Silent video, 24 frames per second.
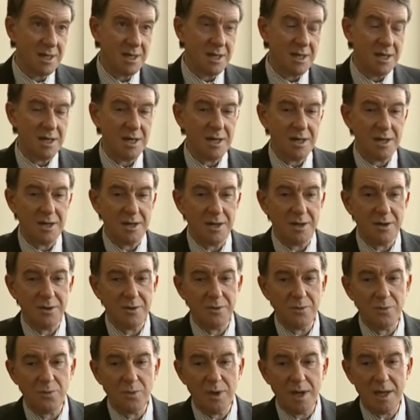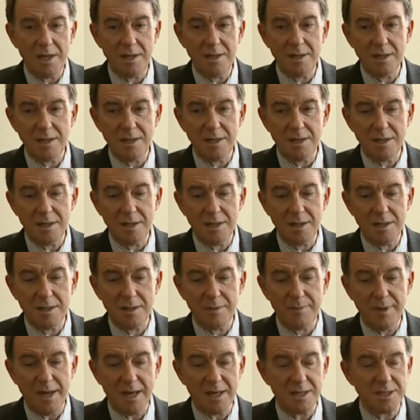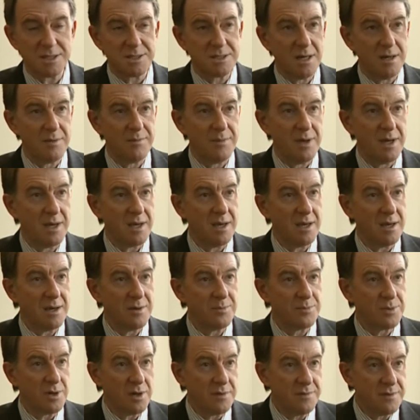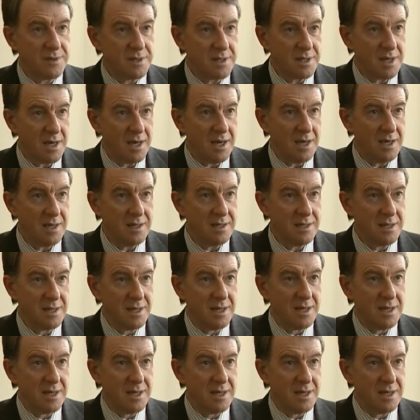when the banks start making a profit again,